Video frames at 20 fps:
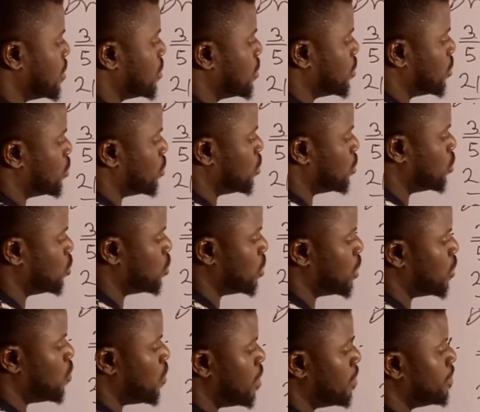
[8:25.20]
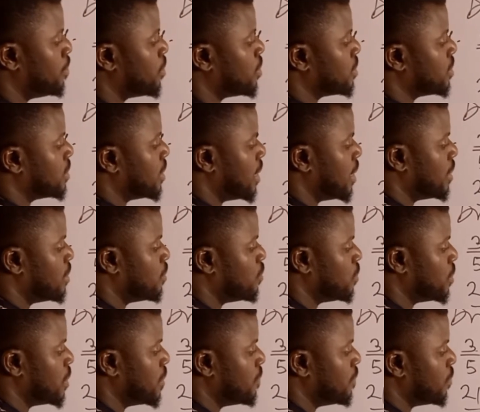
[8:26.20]
So 21 plus 10
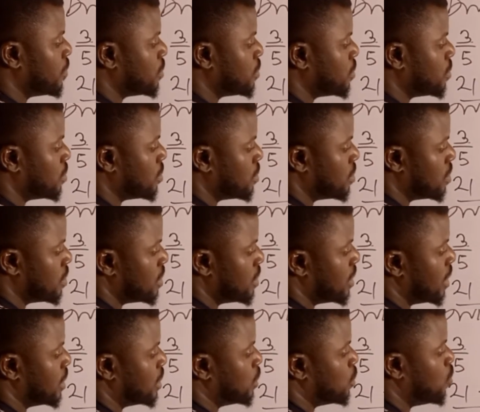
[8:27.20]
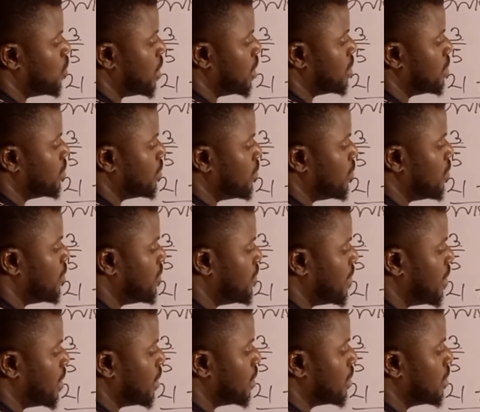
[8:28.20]
give us 31
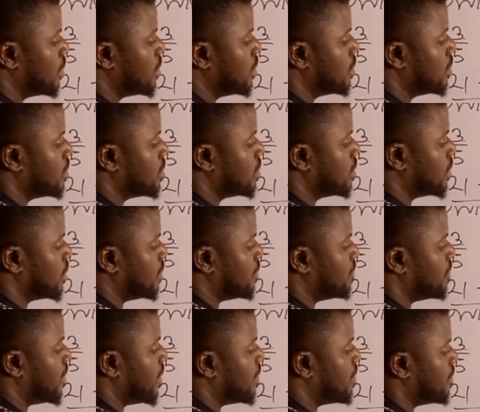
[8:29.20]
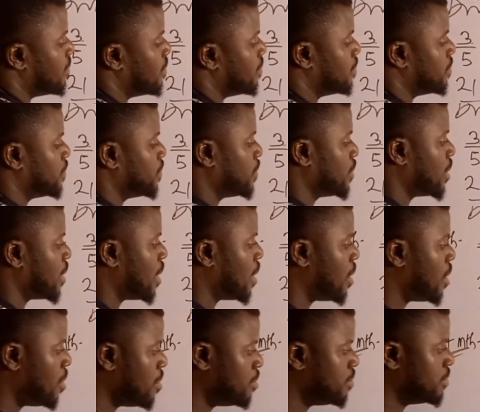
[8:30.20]
over 35.
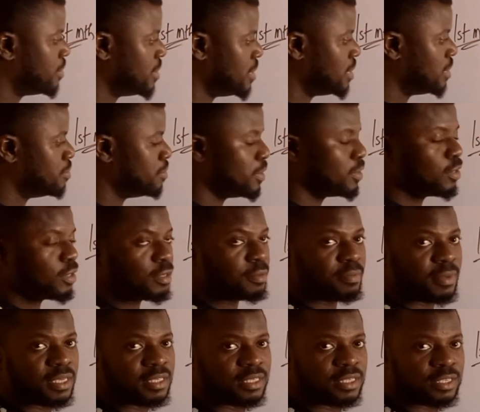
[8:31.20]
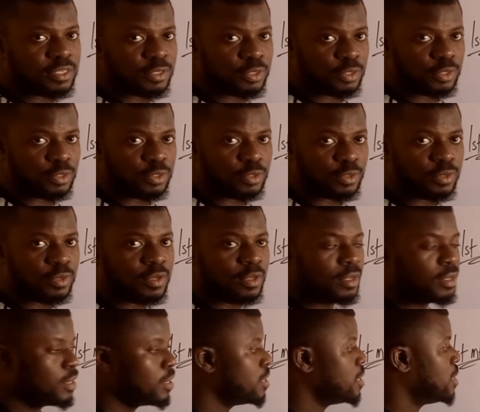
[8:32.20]
How this method makes sense to you?
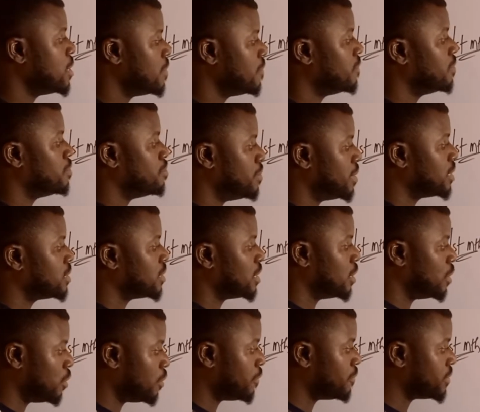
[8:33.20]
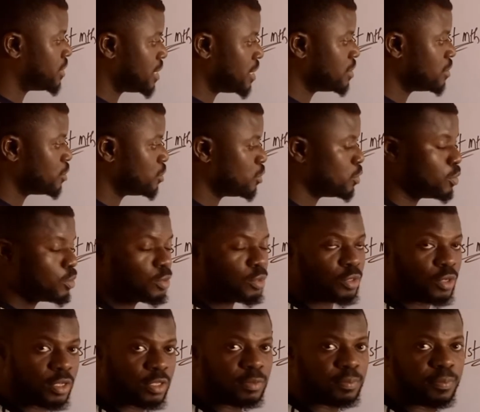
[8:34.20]
If it makes a lot of sense to you,
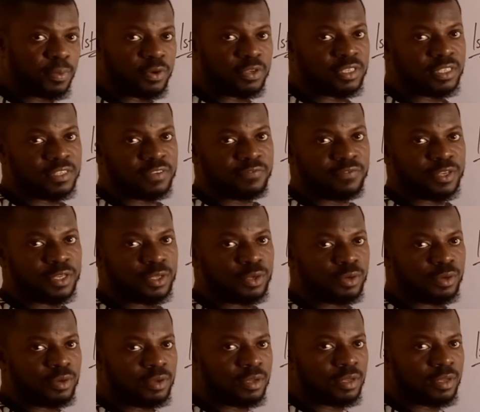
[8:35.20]
just pause the video